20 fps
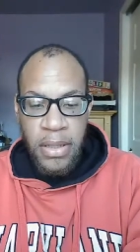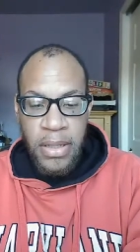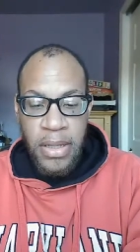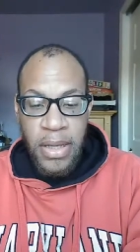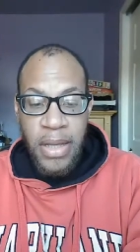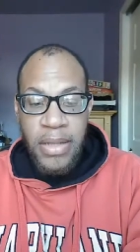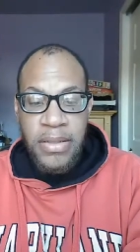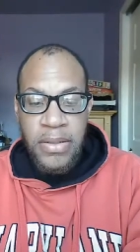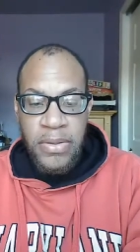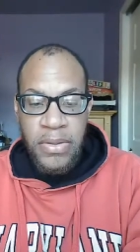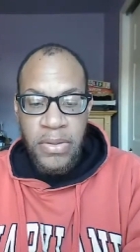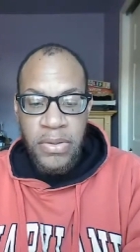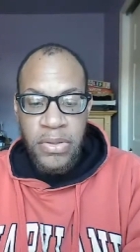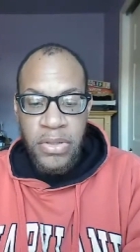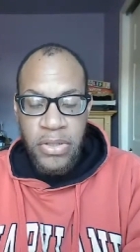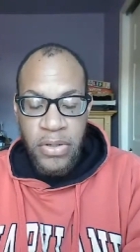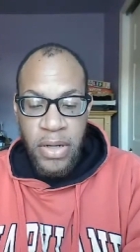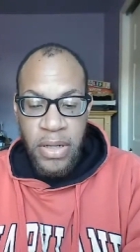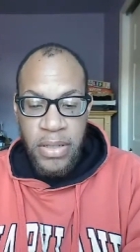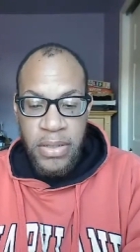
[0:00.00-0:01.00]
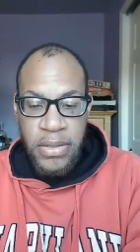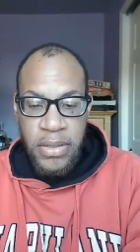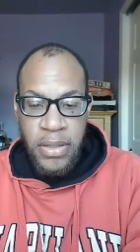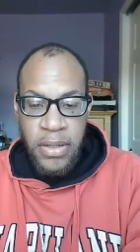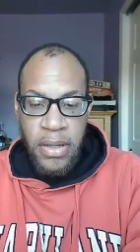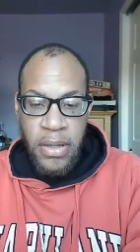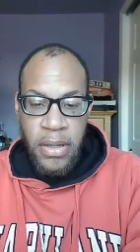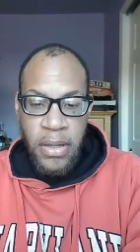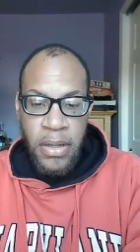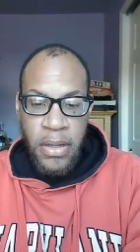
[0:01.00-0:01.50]
constitutes trust.
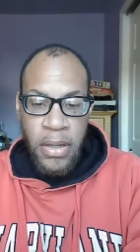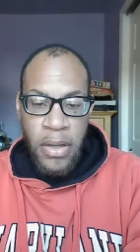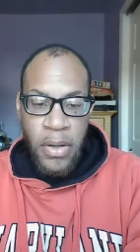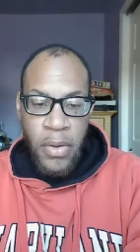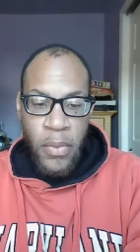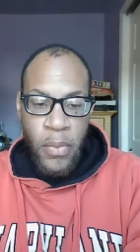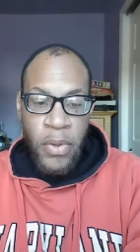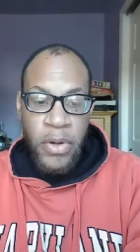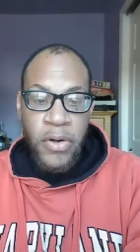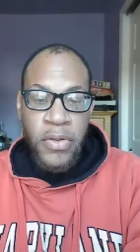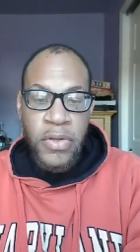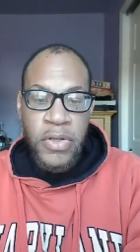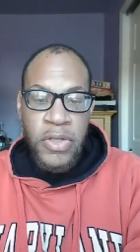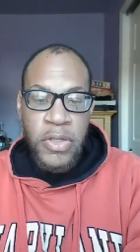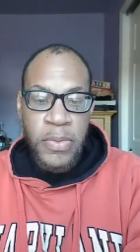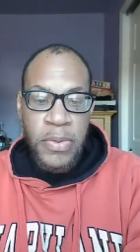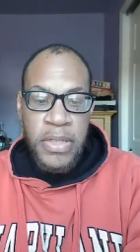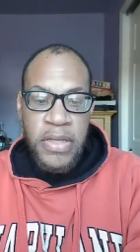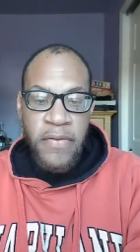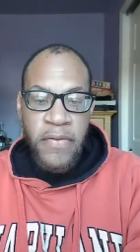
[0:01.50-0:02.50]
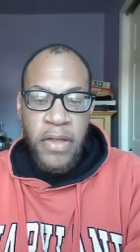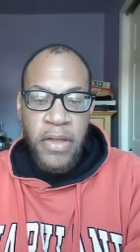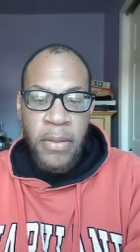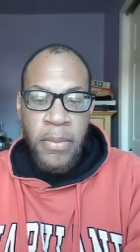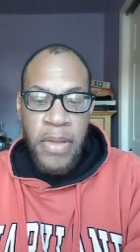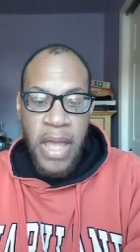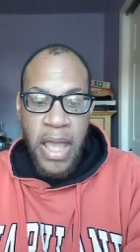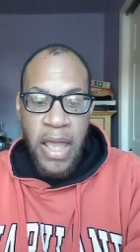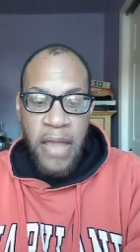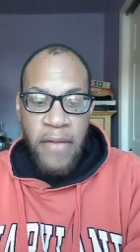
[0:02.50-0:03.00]
What are the specific
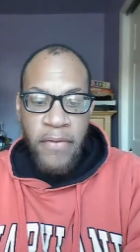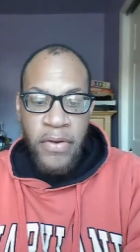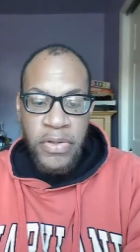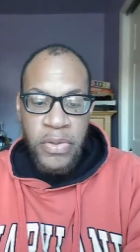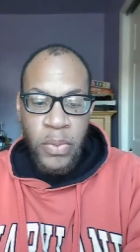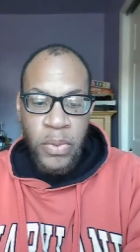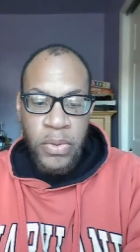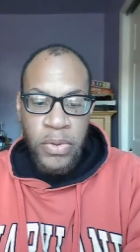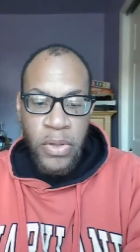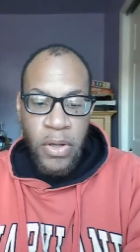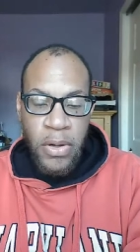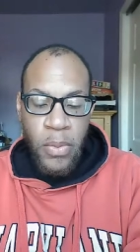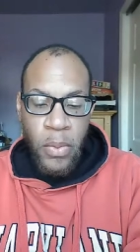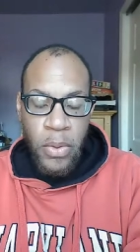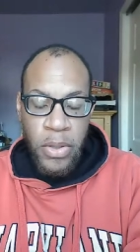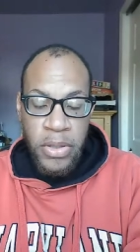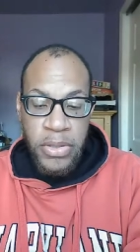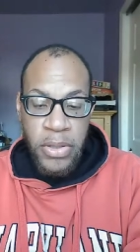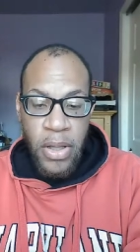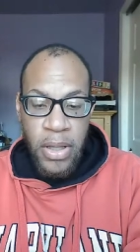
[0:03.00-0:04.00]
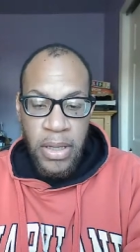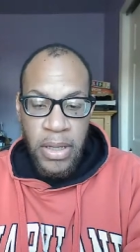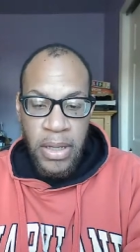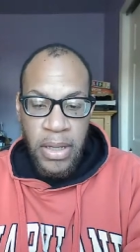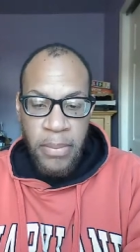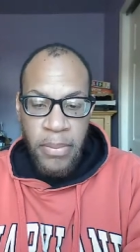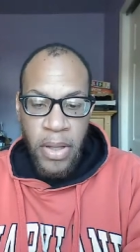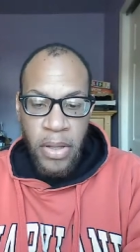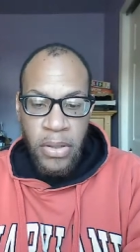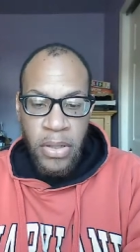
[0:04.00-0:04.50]
behaviors we're talking
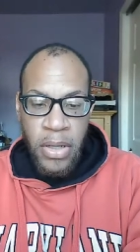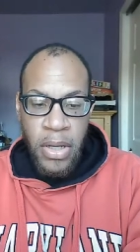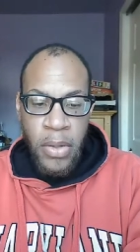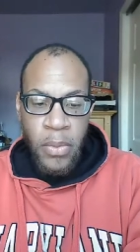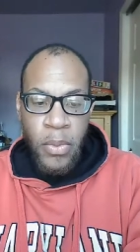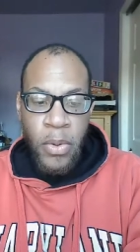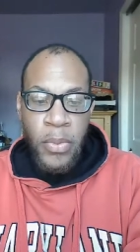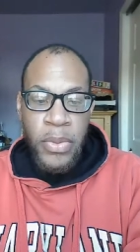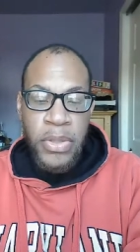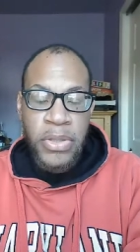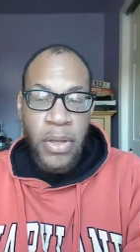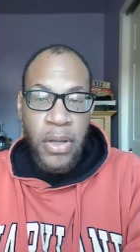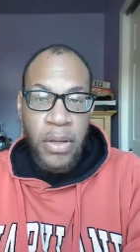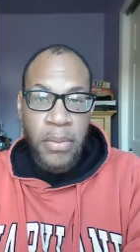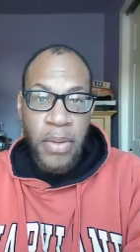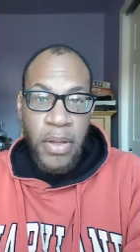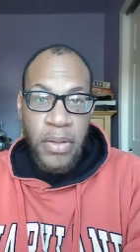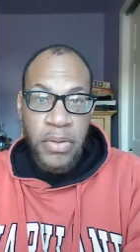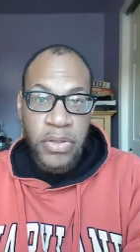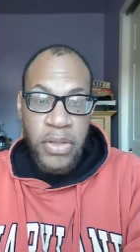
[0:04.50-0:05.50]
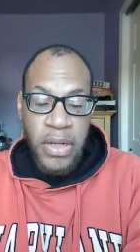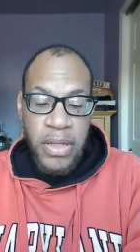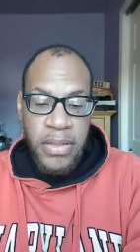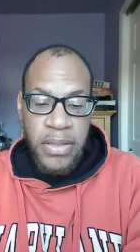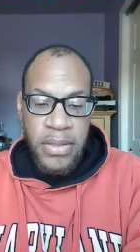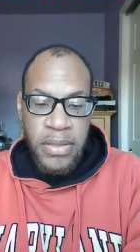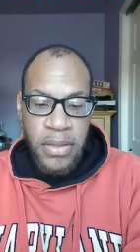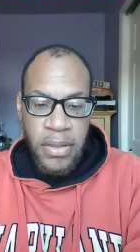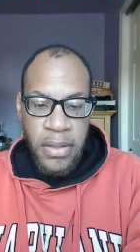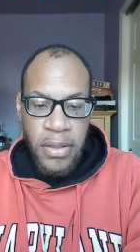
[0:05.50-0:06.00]
about when we talk about
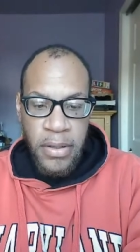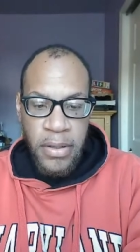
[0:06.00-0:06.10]
trust?